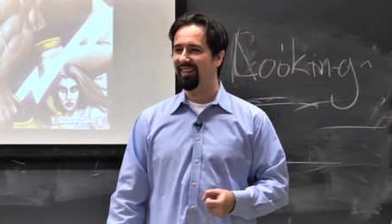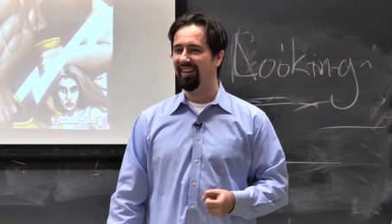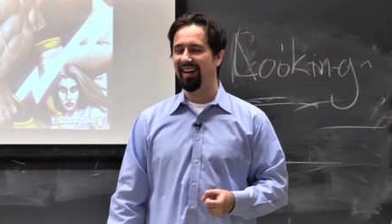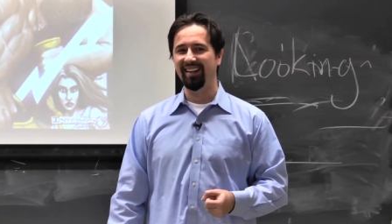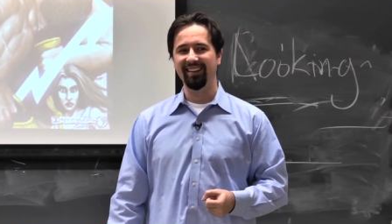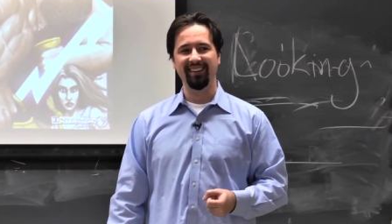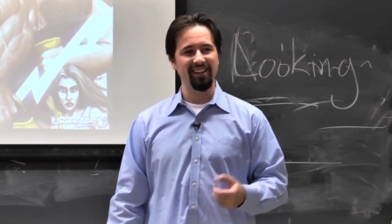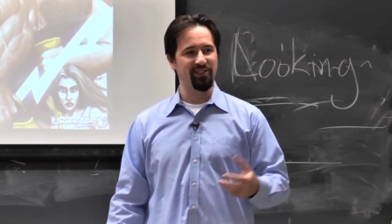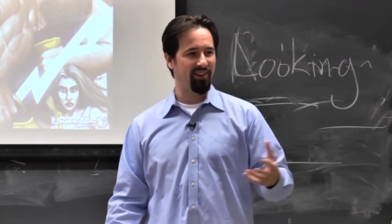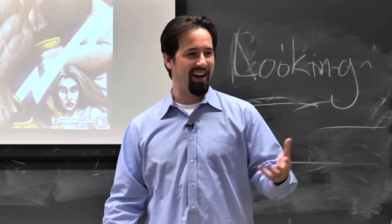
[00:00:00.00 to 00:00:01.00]
Right? They
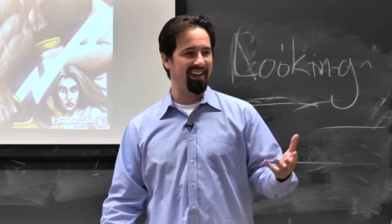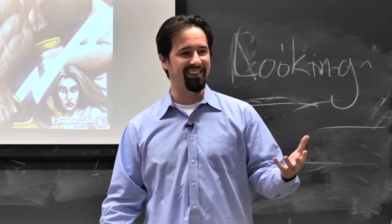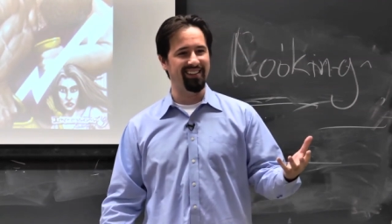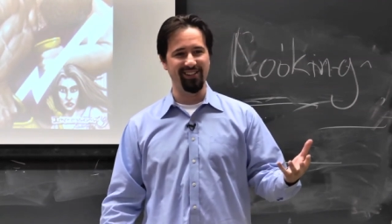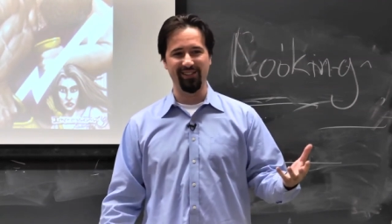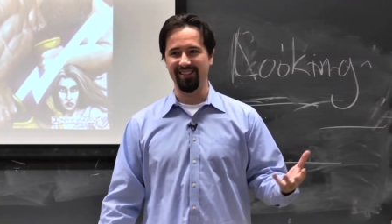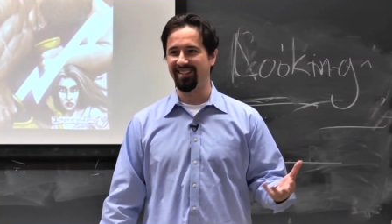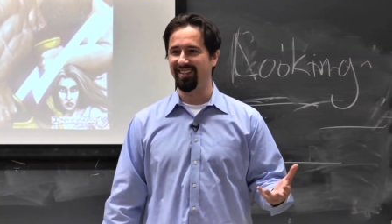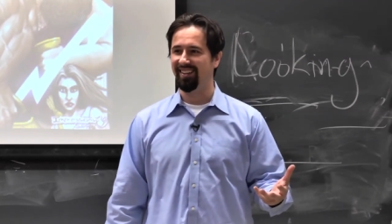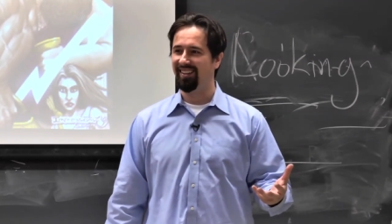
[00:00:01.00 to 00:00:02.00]
try to teach
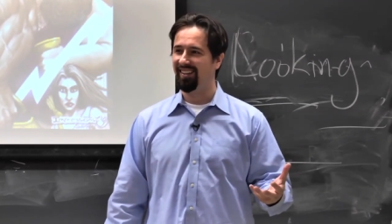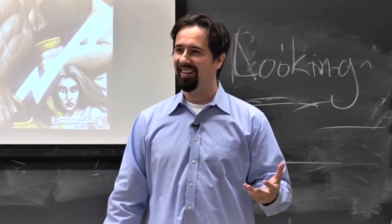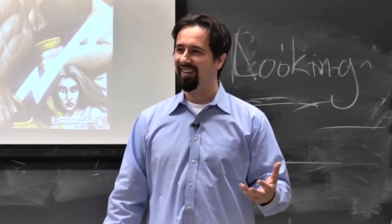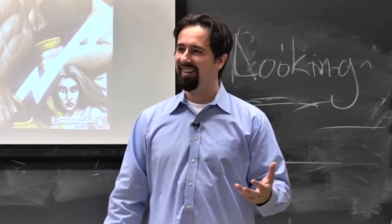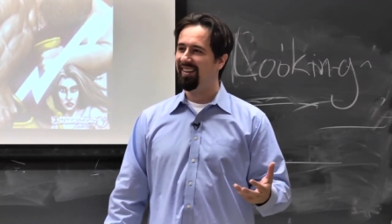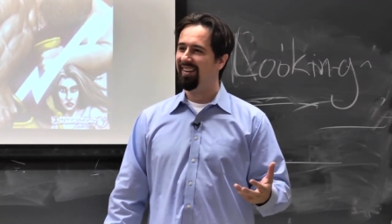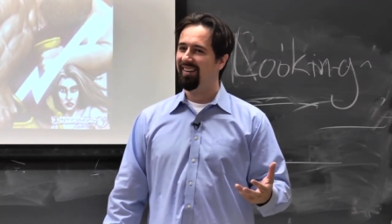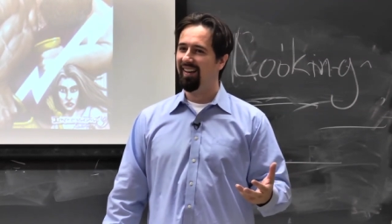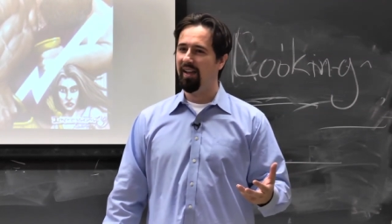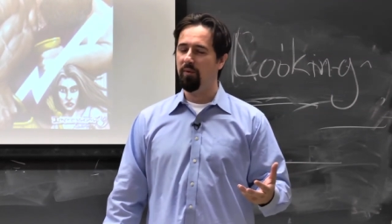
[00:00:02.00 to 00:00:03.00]
us.
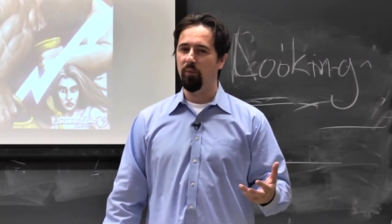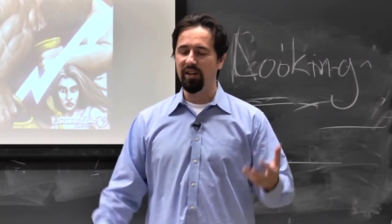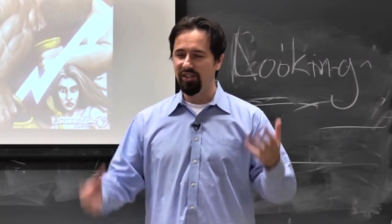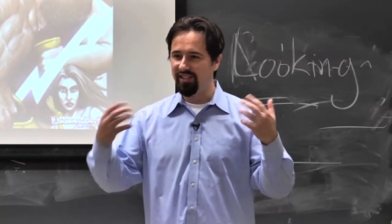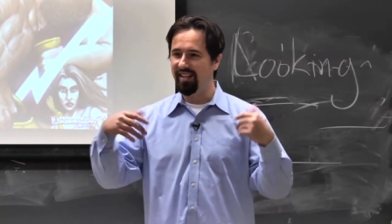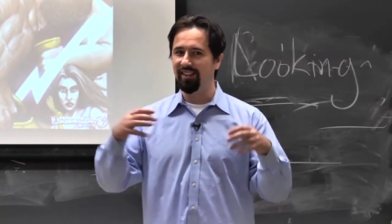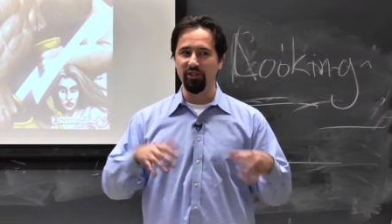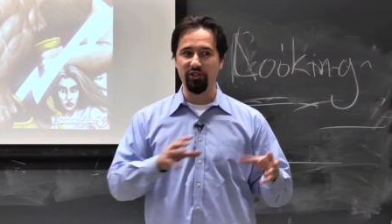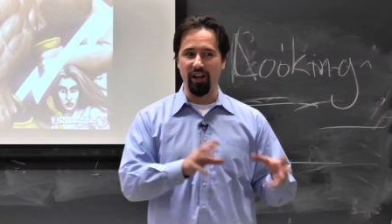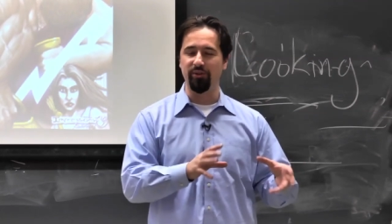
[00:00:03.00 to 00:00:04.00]
Right? We just need to
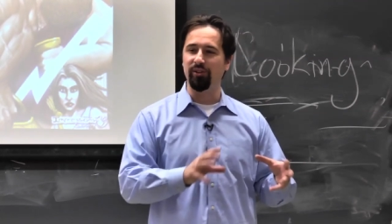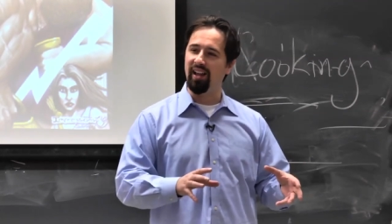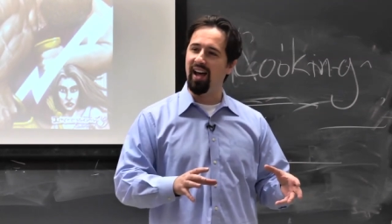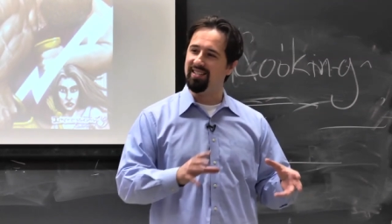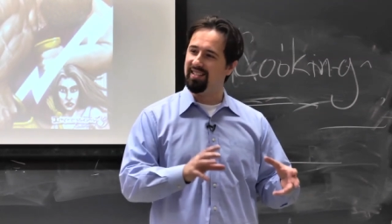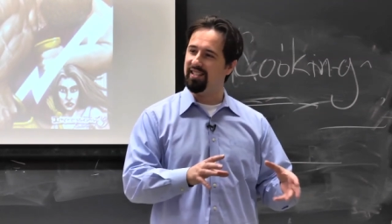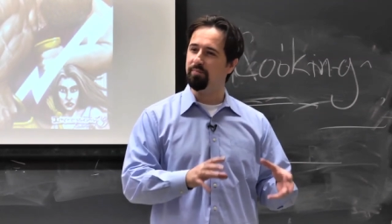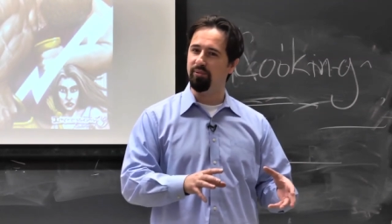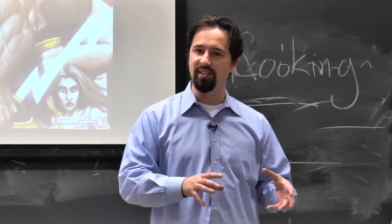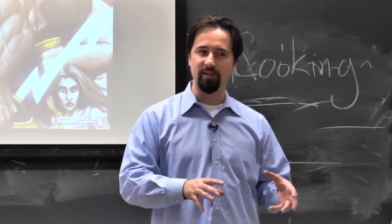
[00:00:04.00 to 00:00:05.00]
generalize these
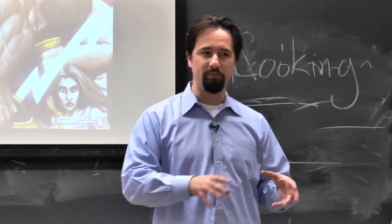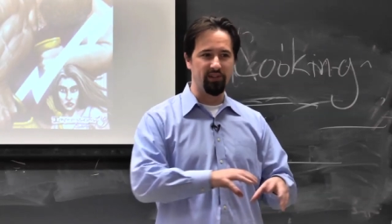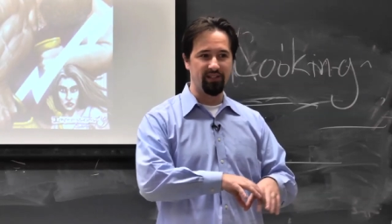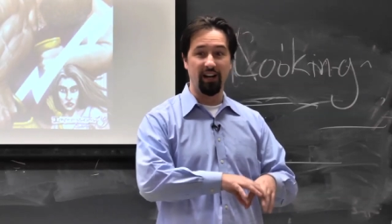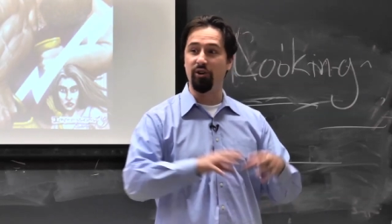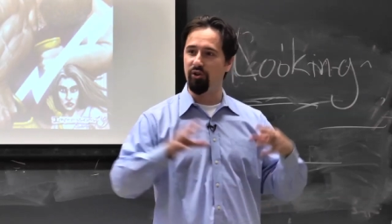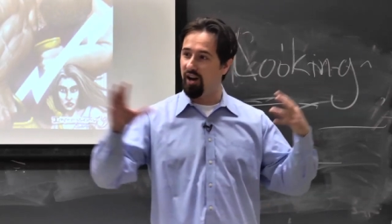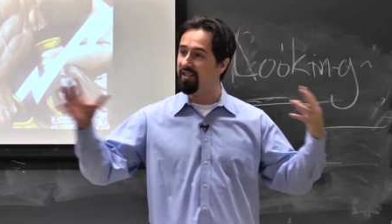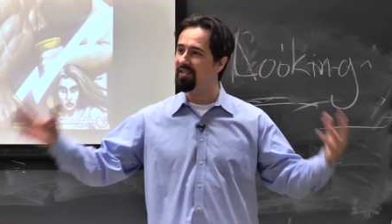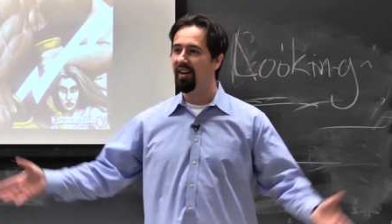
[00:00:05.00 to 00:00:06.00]
principles
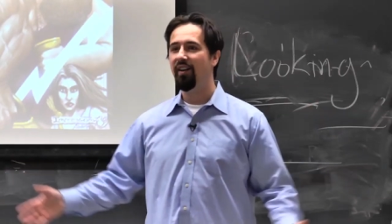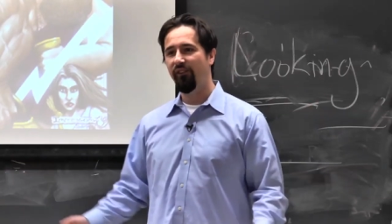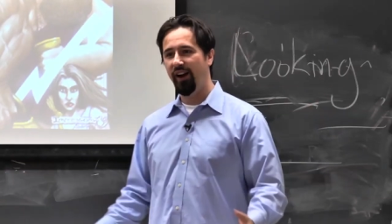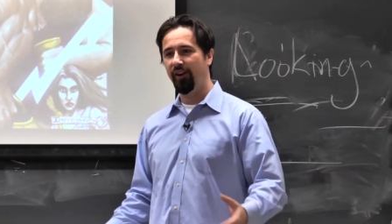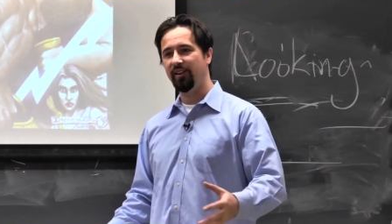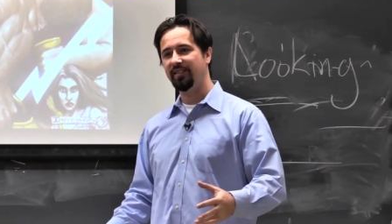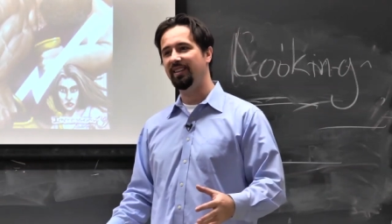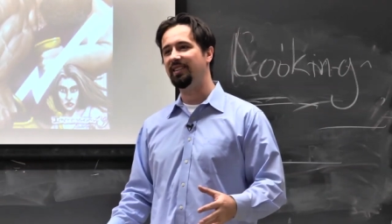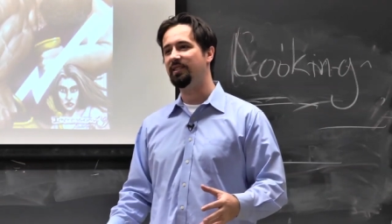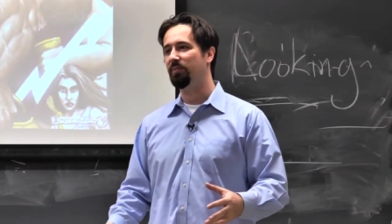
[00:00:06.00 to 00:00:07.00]
across various
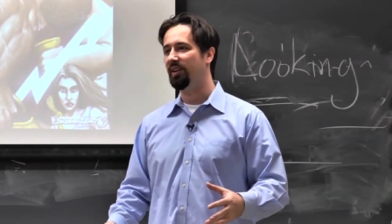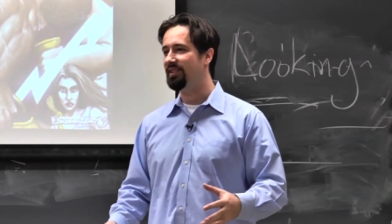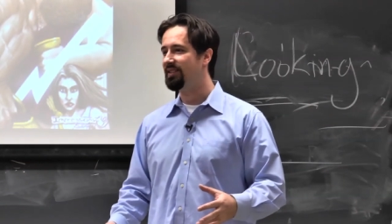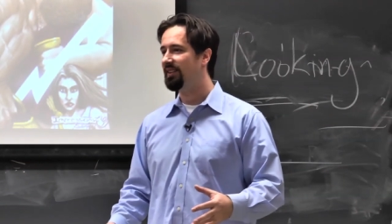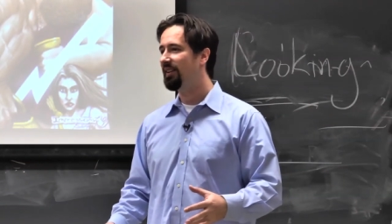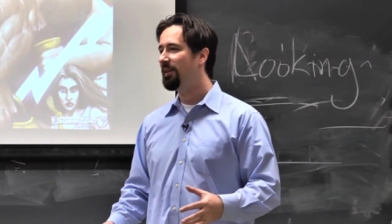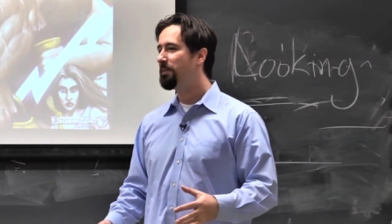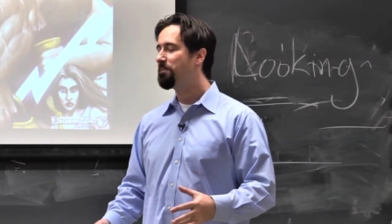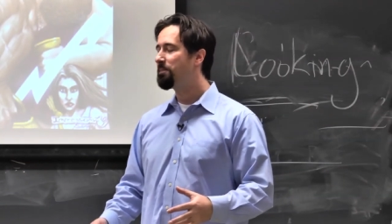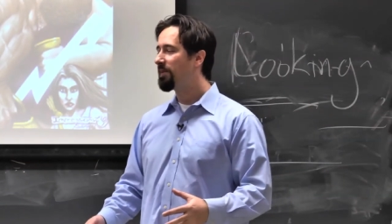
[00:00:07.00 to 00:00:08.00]
disciplines.
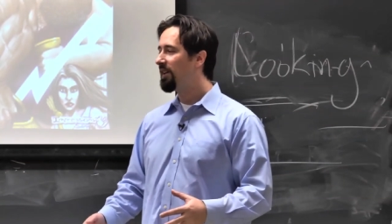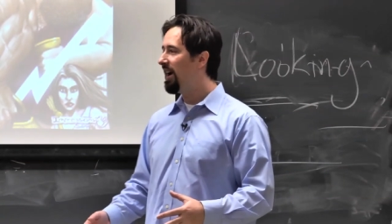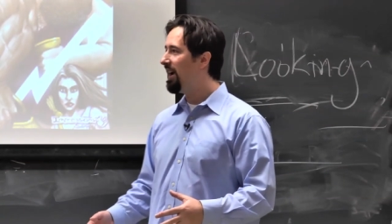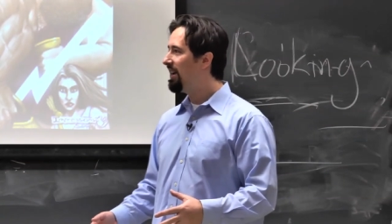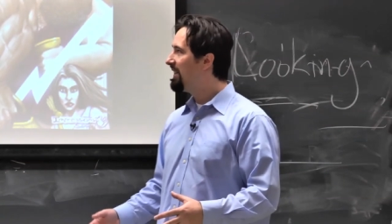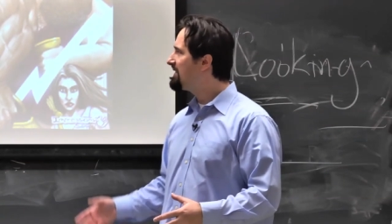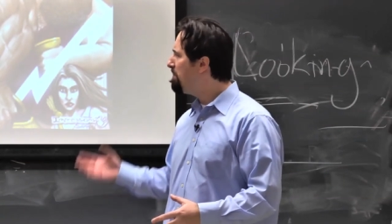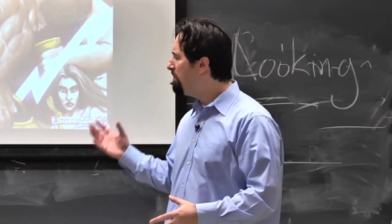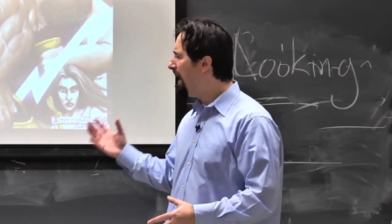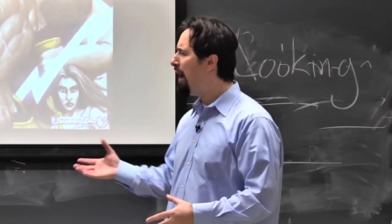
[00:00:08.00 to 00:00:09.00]
Right? It's a
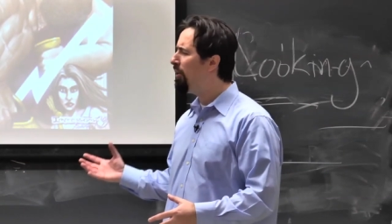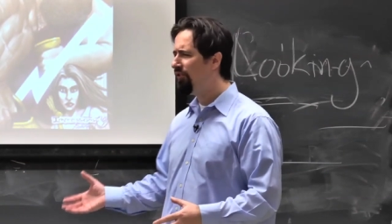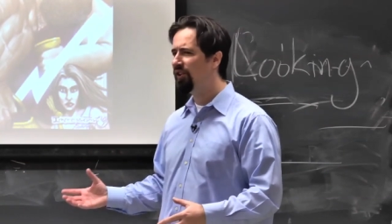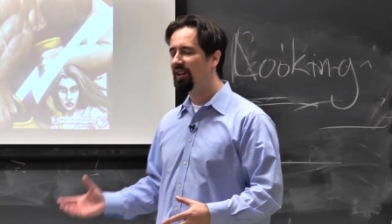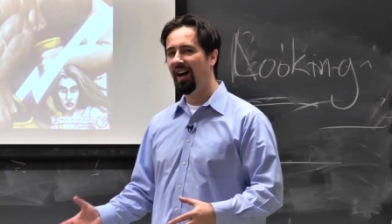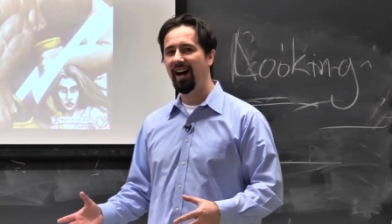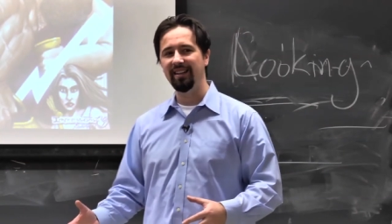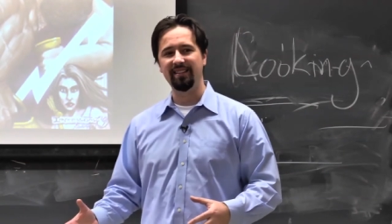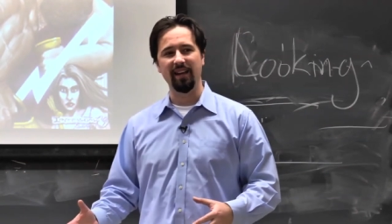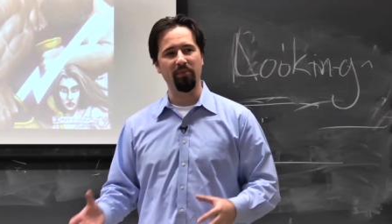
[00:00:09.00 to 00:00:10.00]
powerful
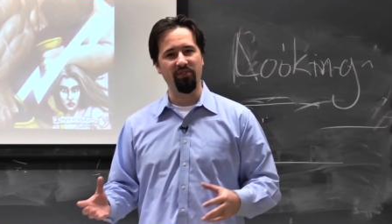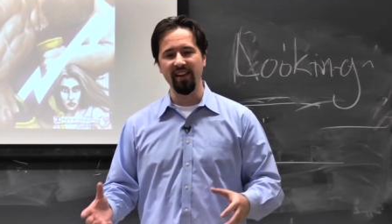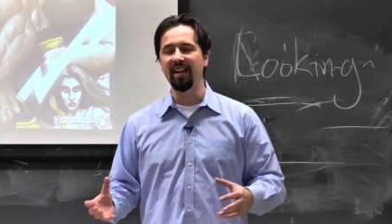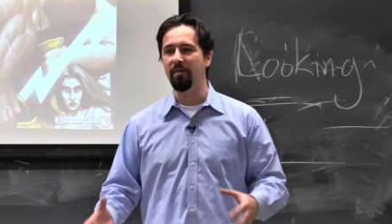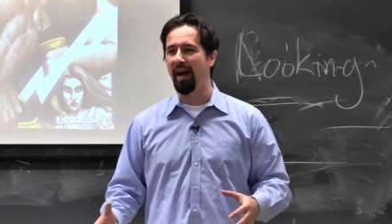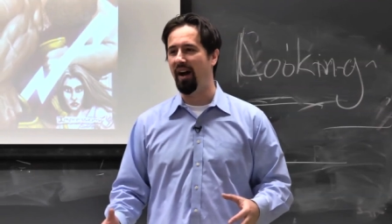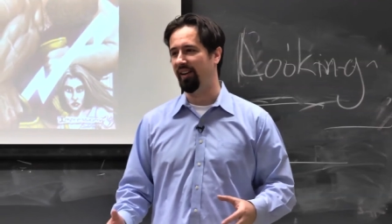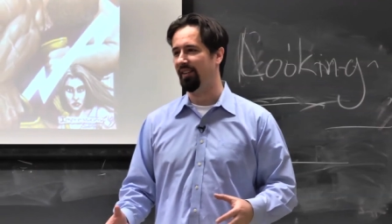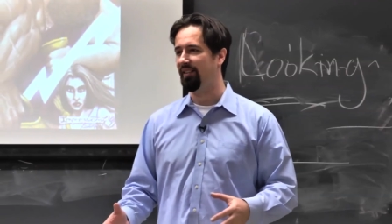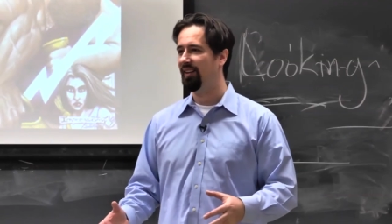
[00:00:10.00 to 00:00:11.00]
concept. Think about
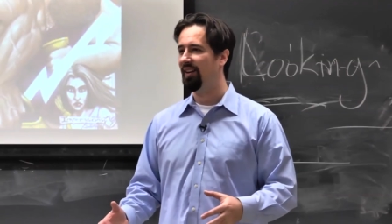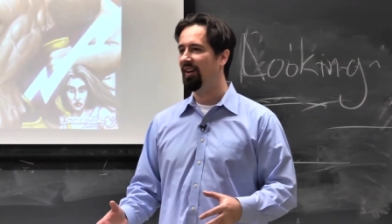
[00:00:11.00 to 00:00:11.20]
it.